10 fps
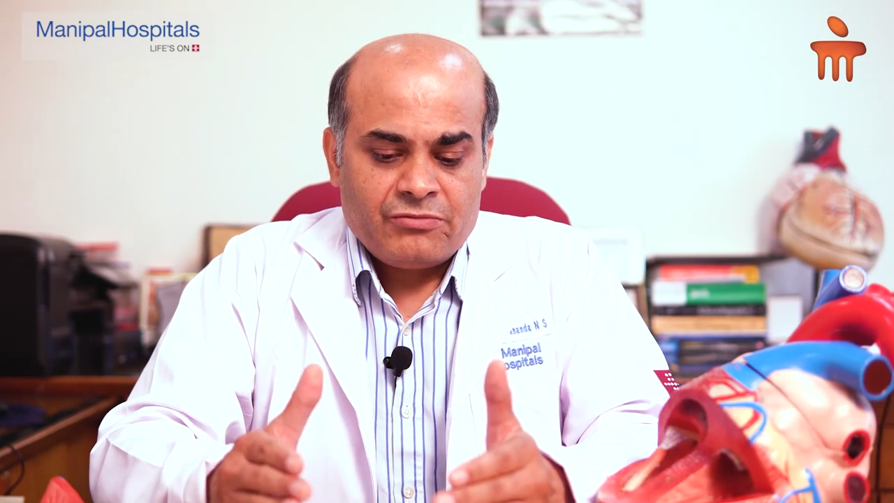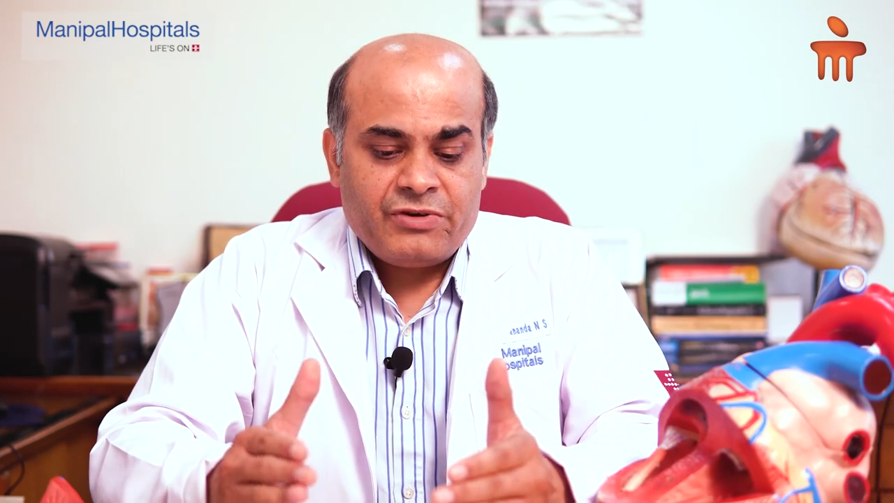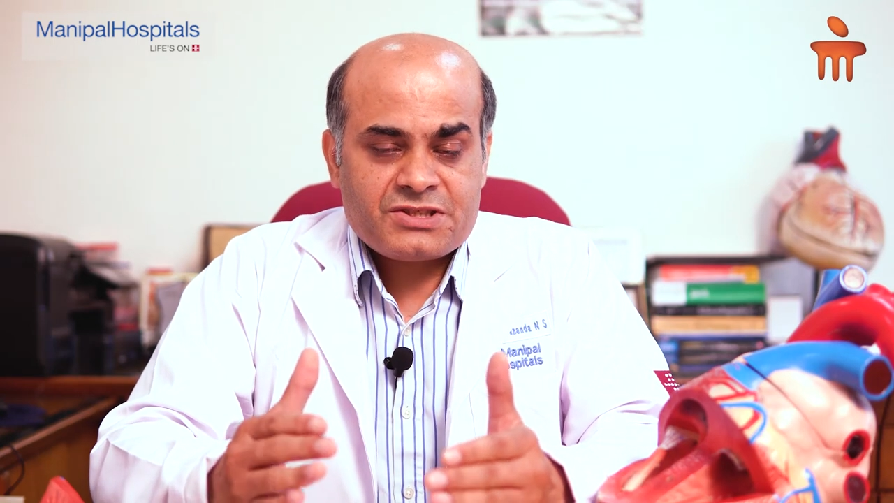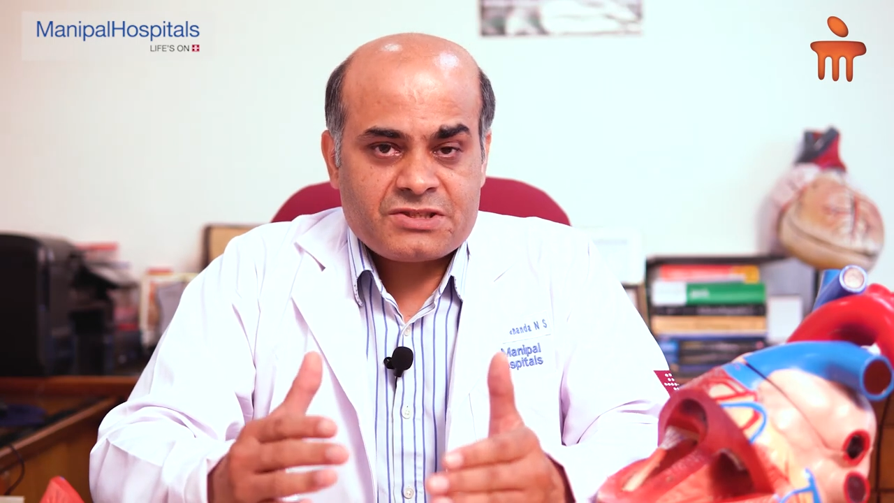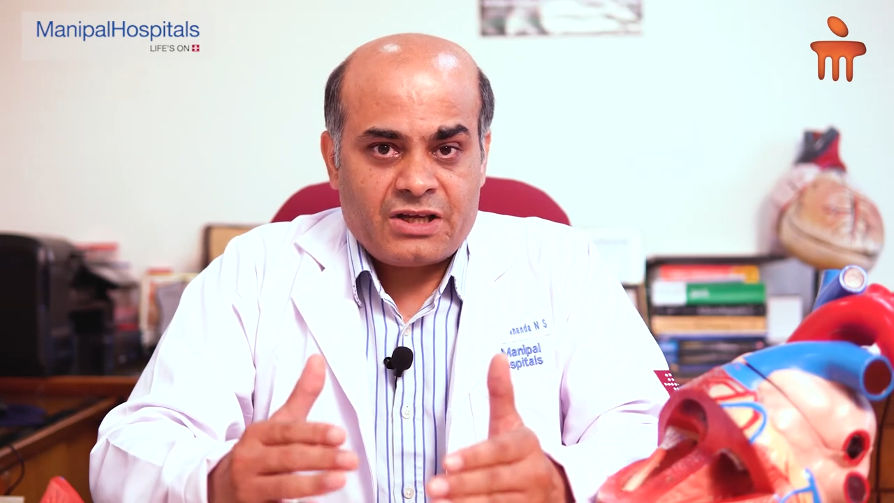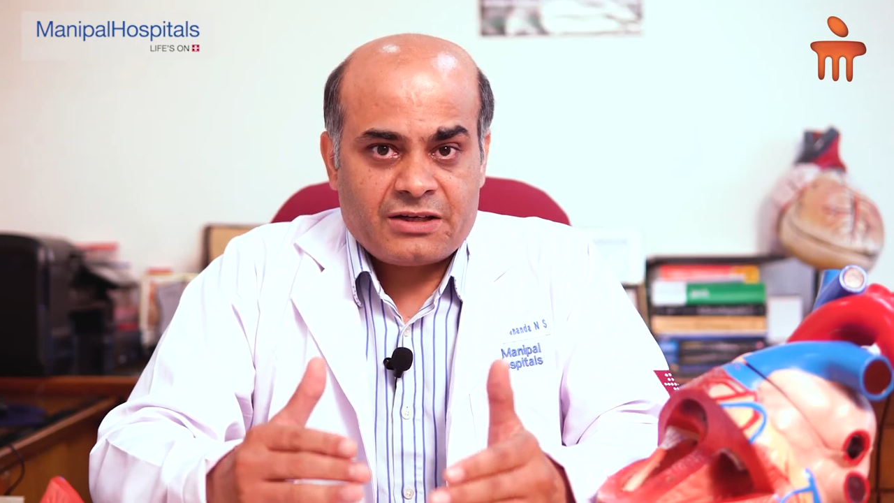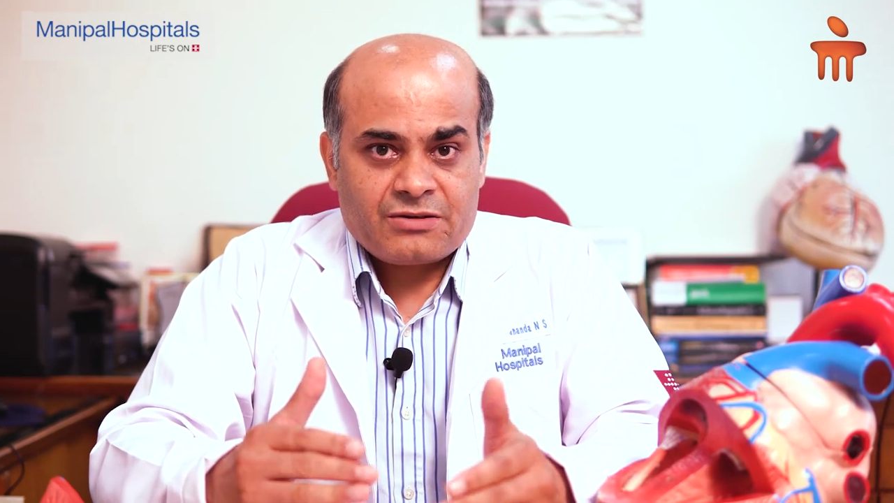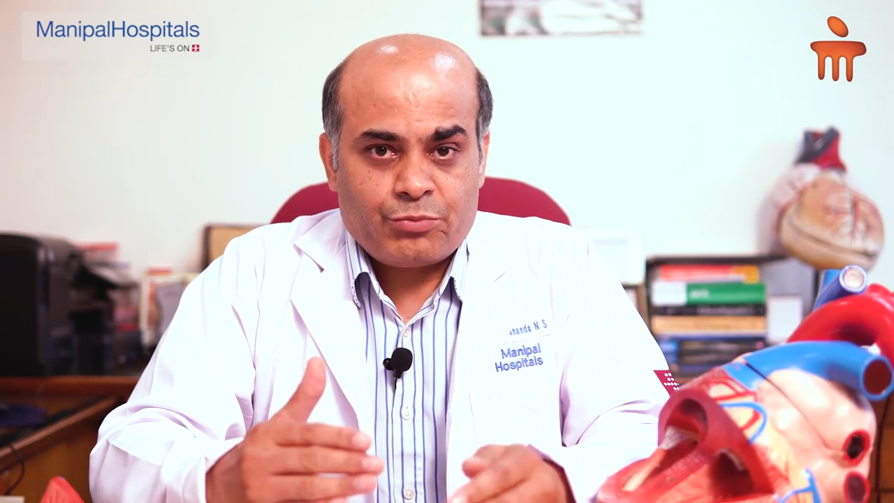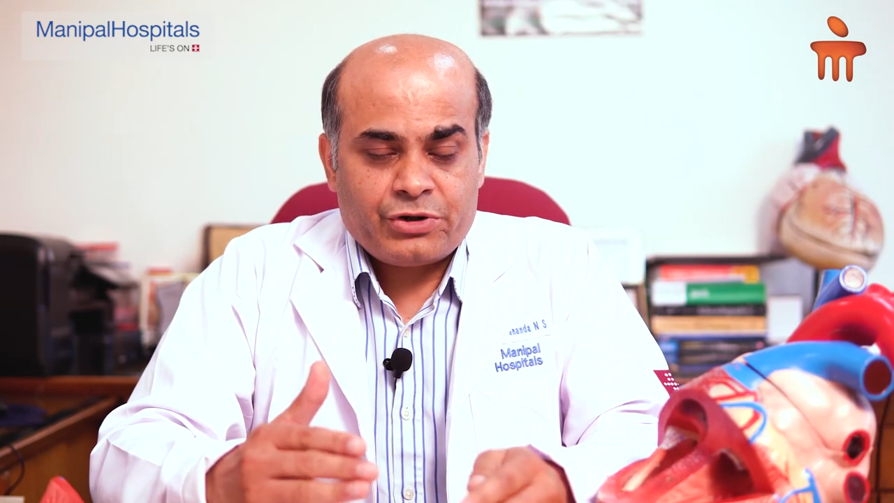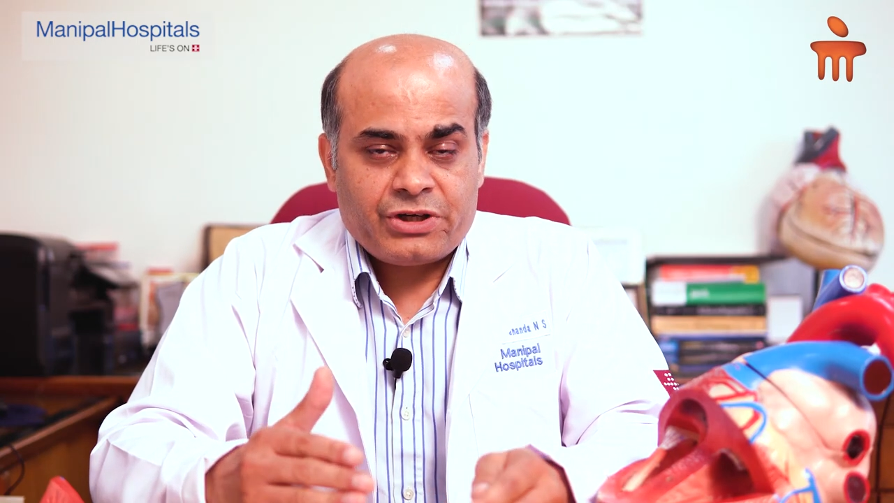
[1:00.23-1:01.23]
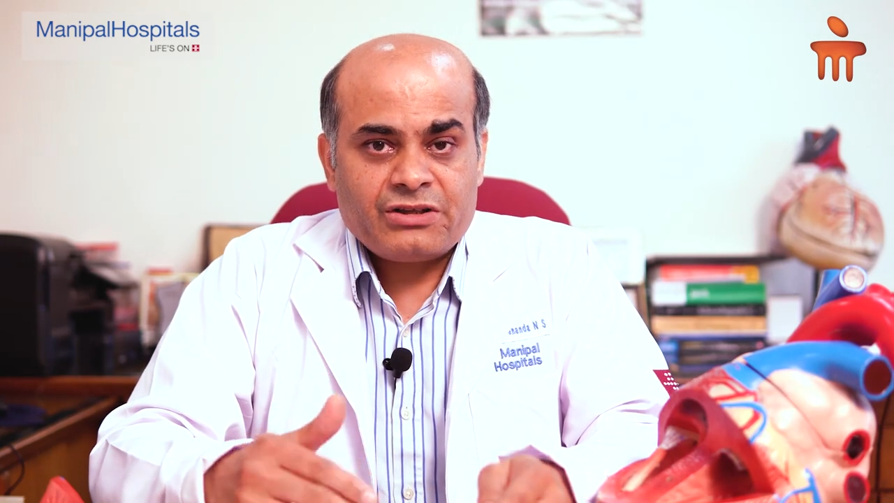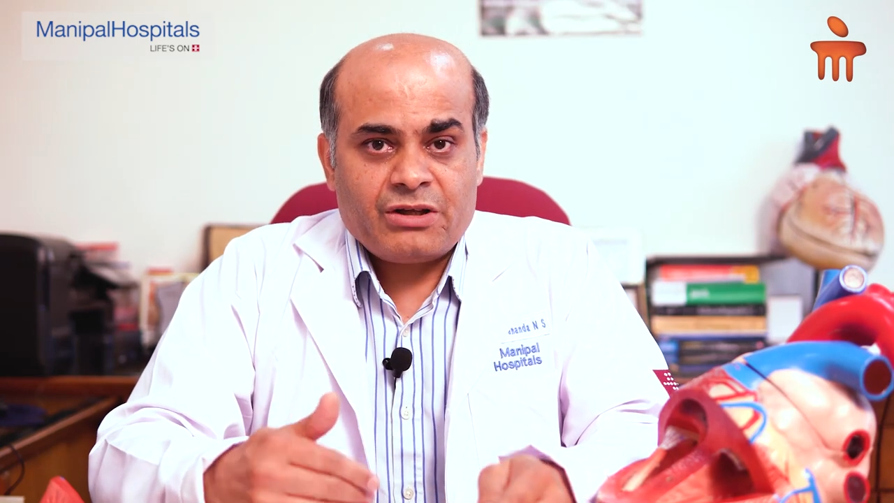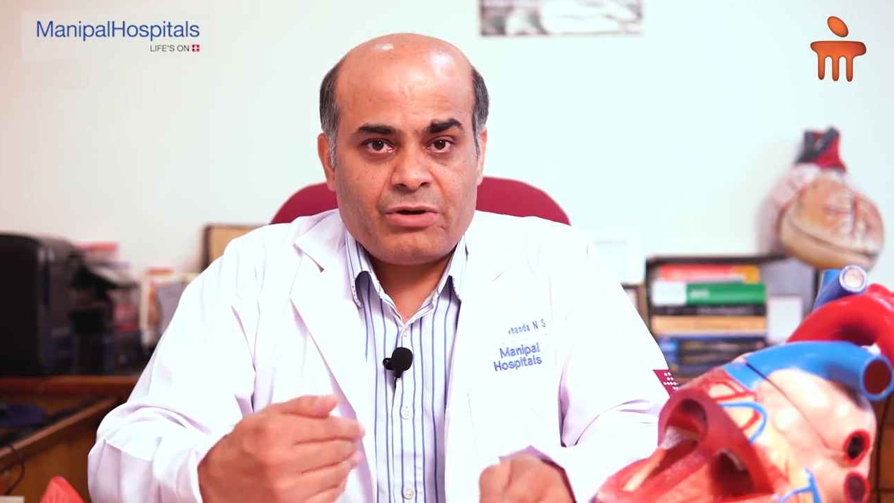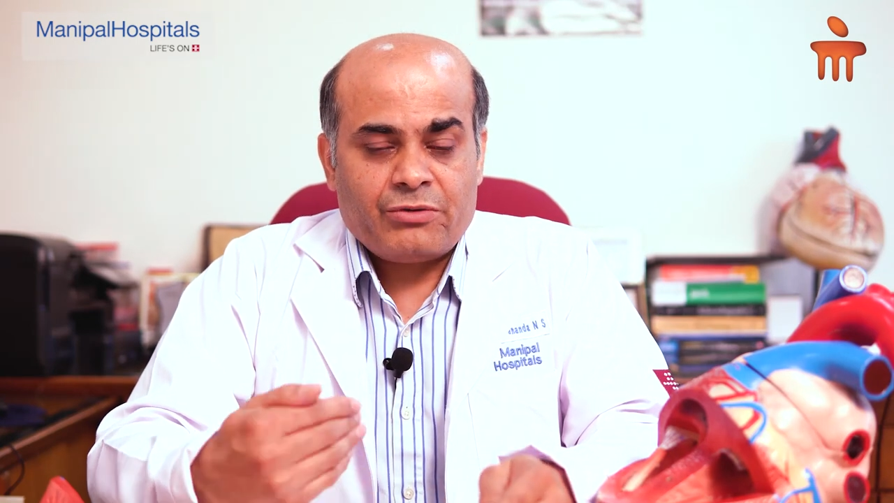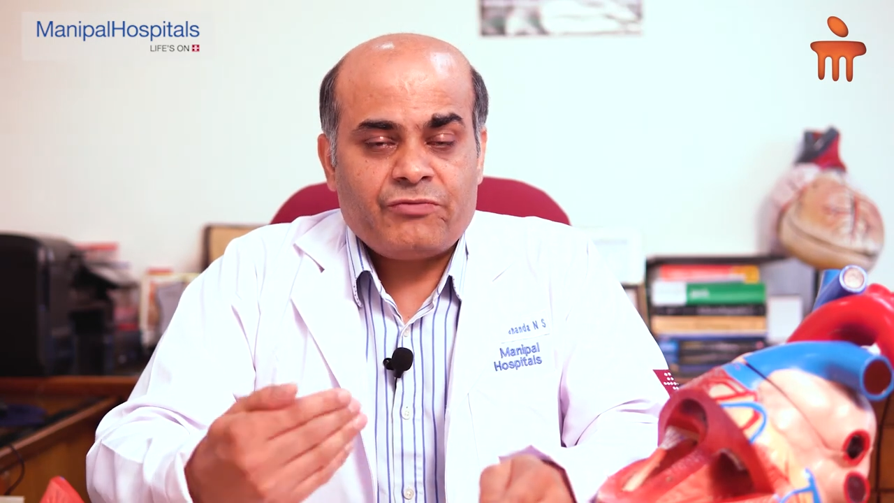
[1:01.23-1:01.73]
we start putting
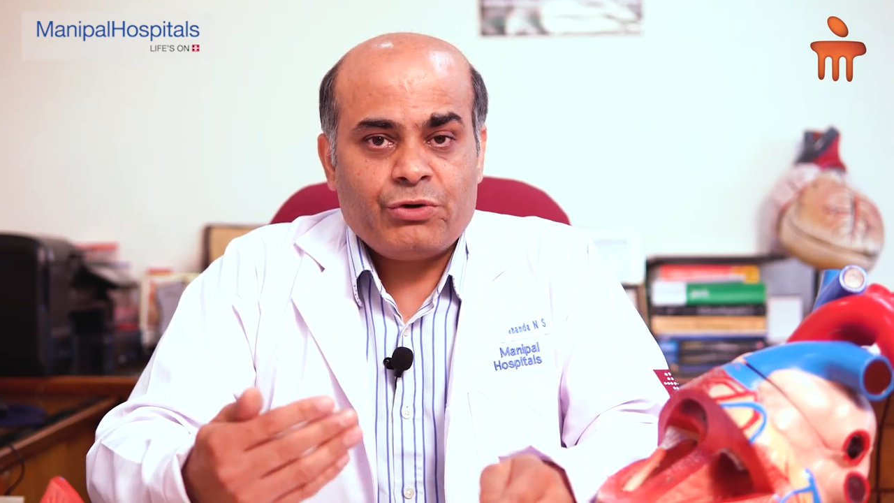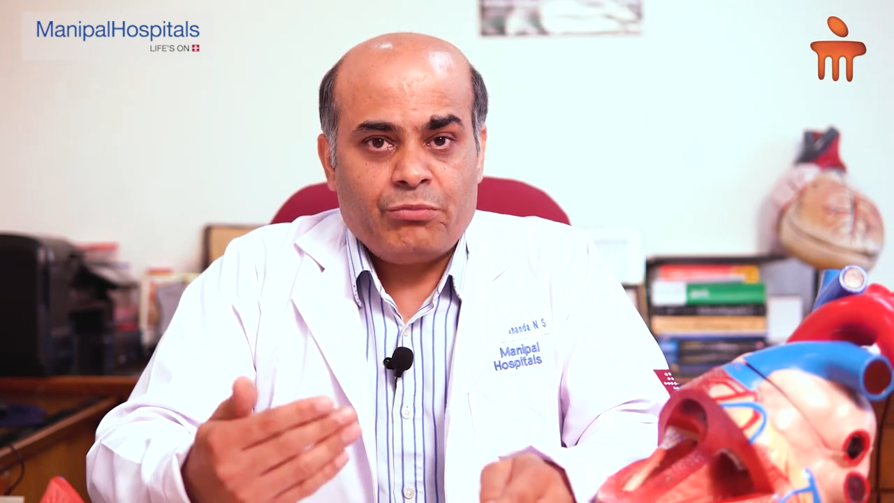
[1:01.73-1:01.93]
them on few